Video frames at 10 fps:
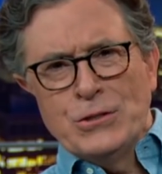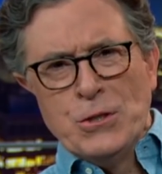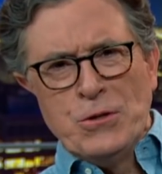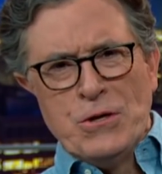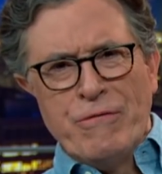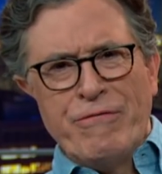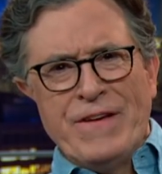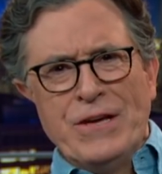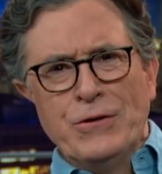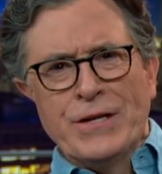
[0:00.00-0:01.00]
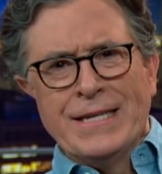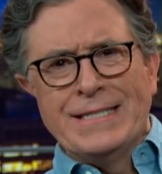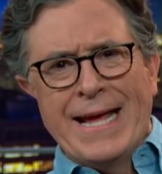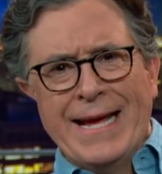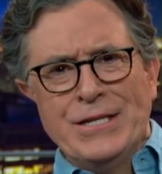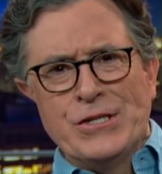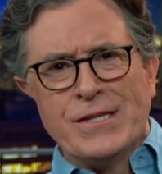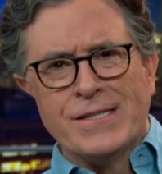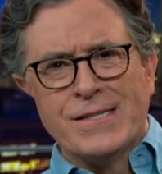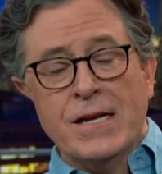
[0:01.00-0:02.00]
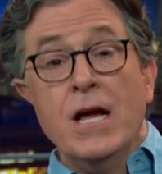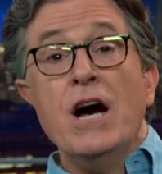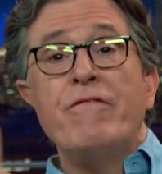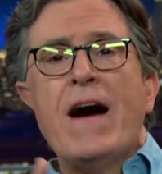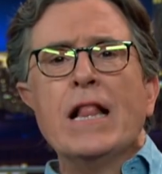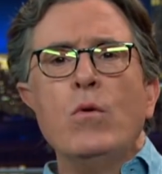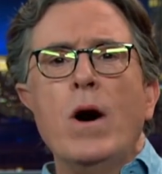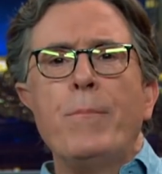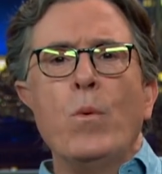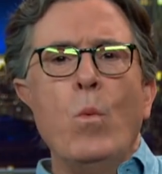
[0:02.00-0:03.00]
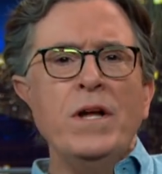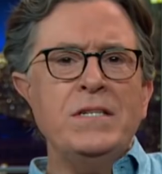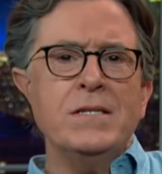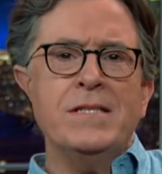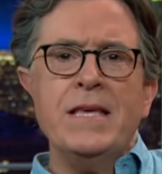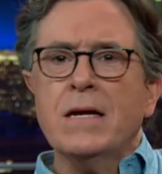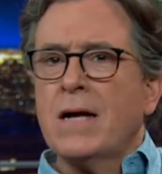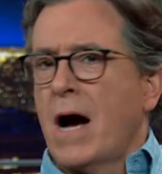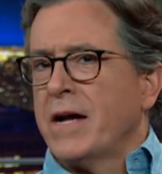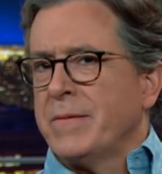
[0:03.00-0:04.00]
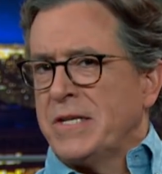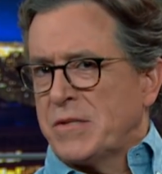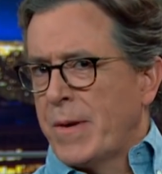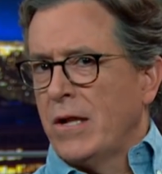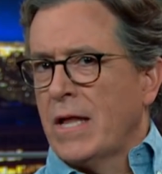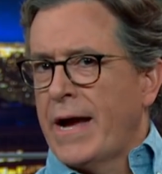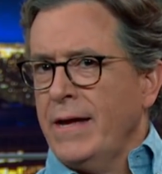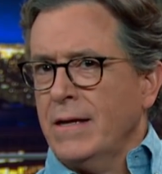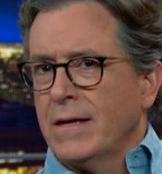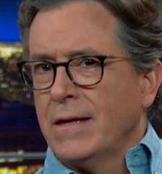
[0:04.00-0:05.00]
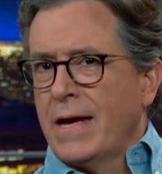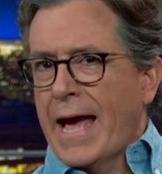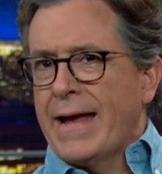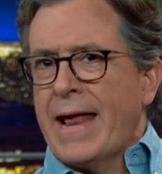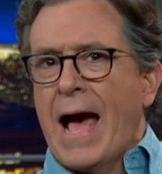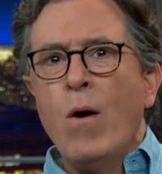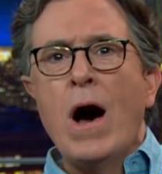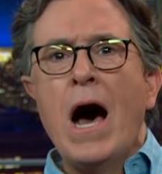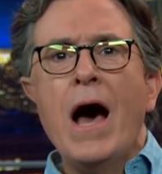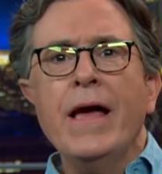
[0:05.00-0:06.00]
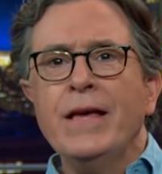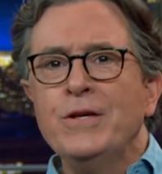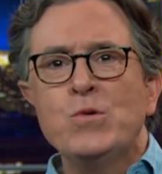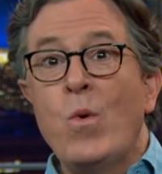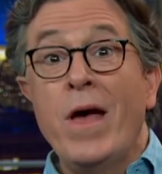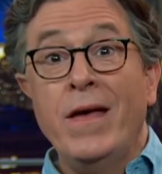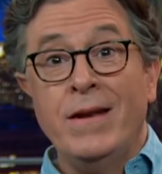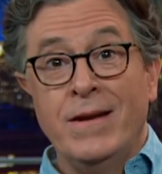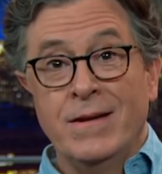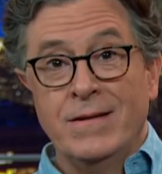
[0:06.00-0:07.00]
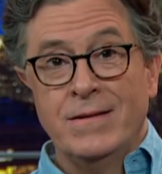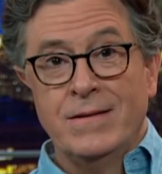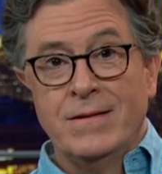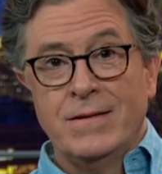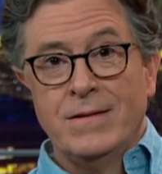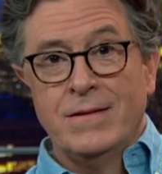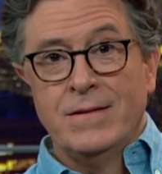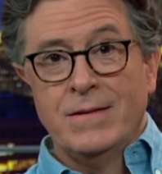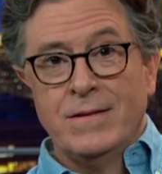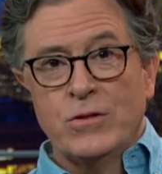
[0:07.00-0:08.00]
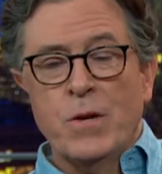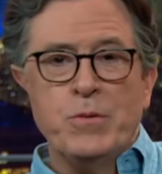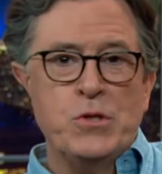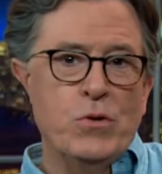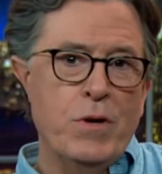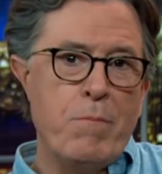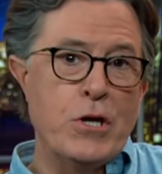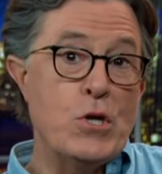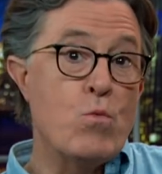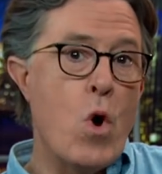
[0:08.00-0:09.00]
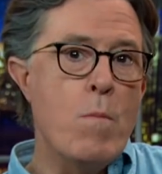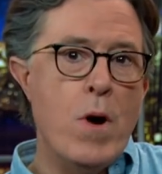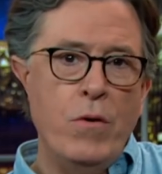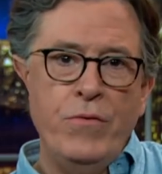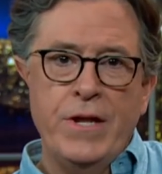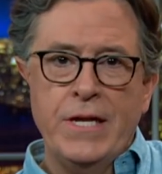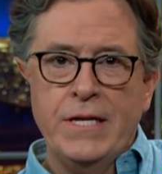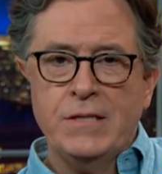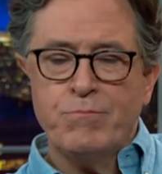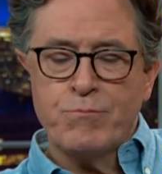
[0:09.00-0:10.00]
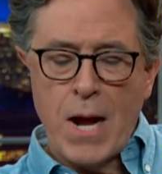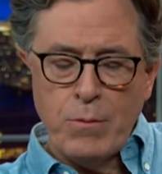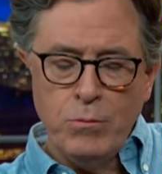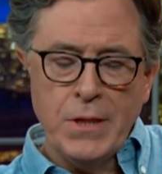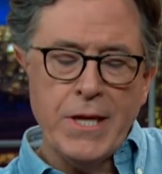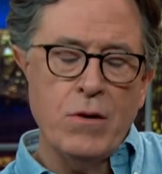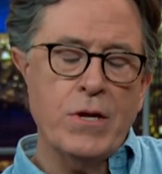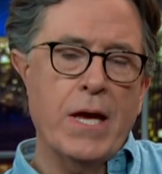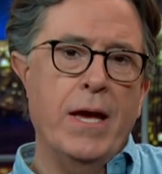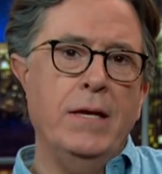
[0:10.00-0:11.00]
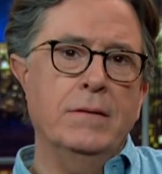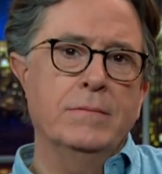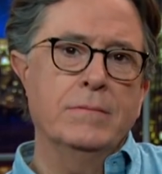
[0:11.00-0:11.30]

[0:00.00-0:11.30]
Do you feel contagious? Follow up, what does the economy smell like? And how high is when? Trump assured Bartiromo that he's probably okay.